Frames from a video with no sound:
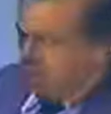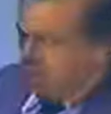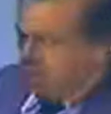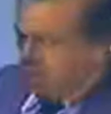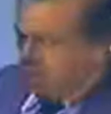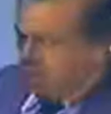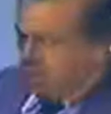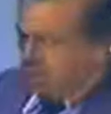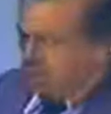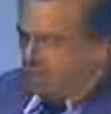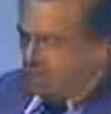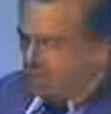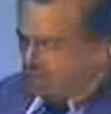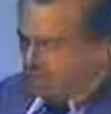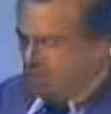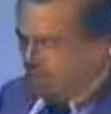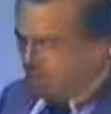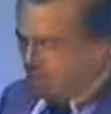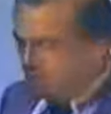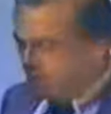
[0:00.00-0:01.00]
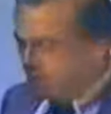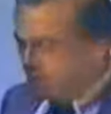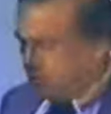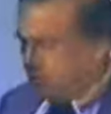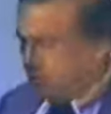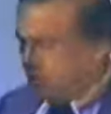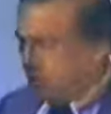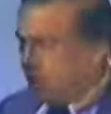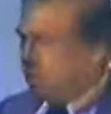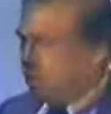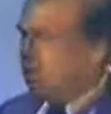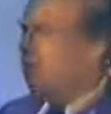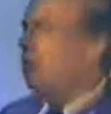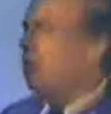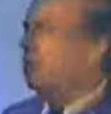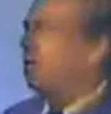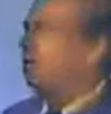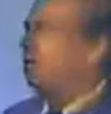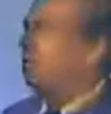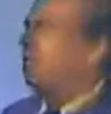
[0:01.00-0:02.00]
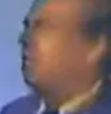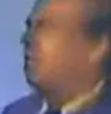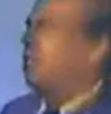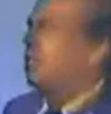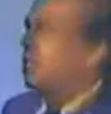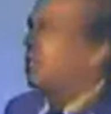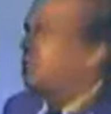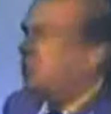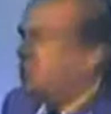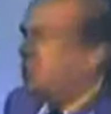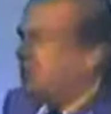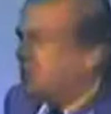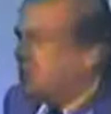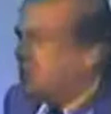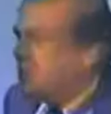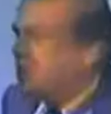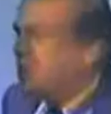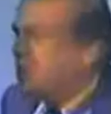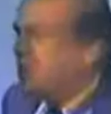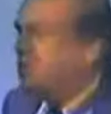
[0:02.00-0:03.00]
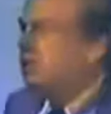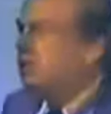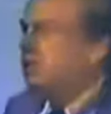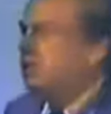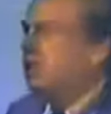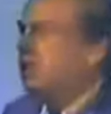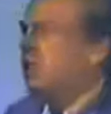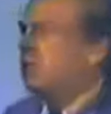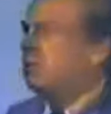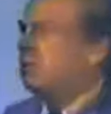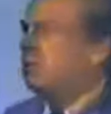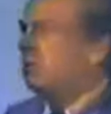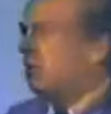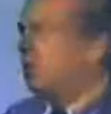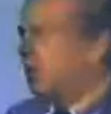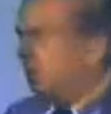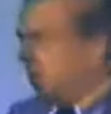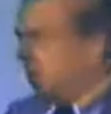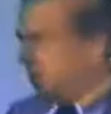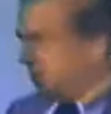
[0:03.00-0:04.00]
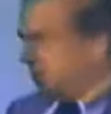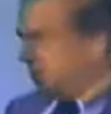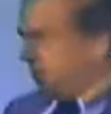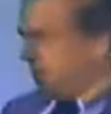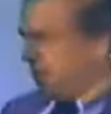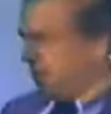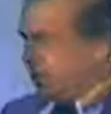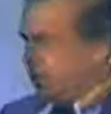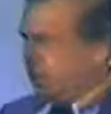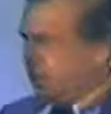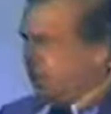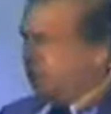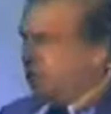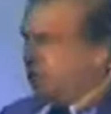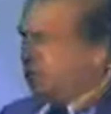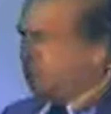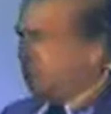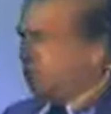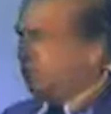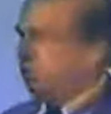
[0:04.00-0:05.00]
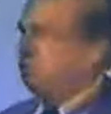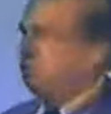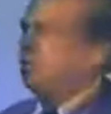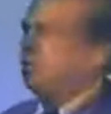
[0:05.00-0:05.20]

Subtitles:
And then of course you had the artificially engineered stock market crash of